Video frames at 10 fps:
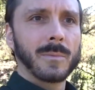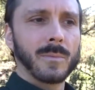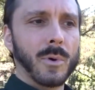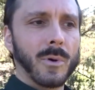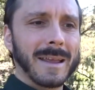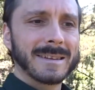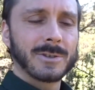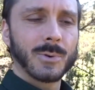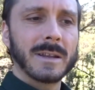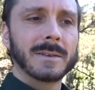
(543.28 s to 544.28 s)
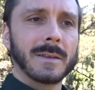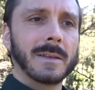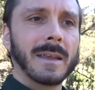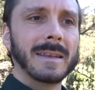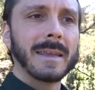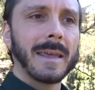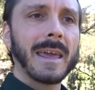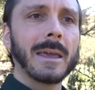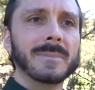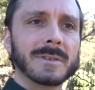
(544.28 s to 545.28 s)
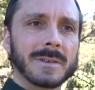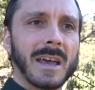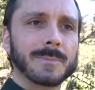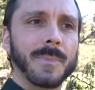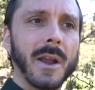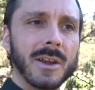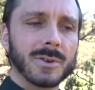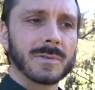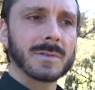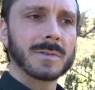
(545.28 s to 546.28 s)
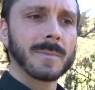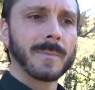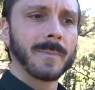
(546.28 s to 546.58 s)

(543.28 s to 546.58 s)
more straight in the aims, aspirations.